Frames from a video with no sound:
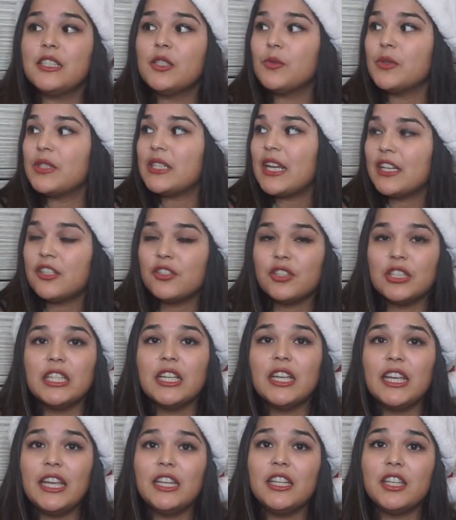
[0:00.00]
This was
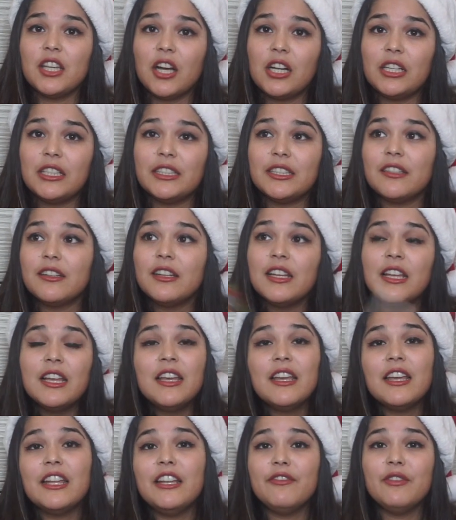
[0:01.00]
actually $1,
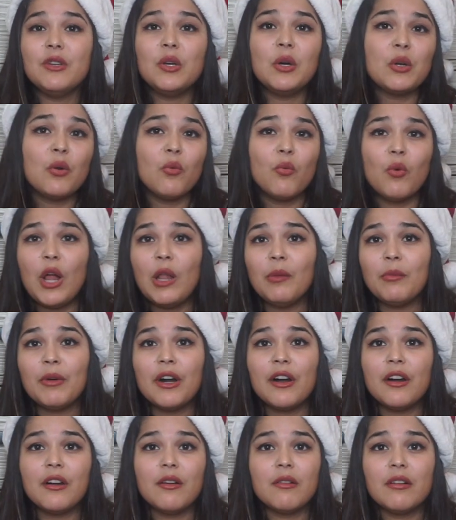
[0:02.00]
and if you go to
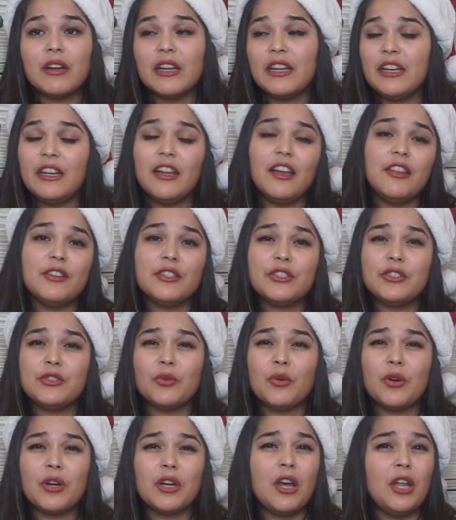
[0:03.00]
Walmart or any other
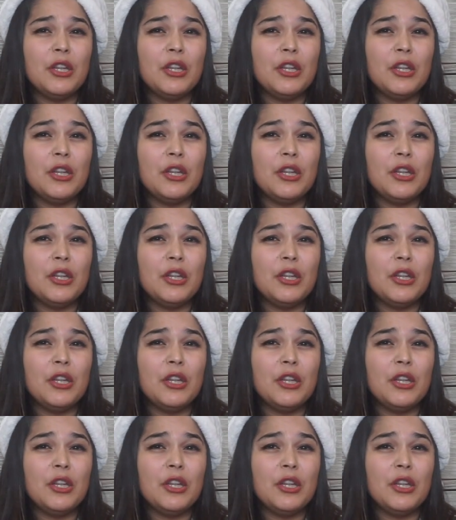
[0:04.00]
store,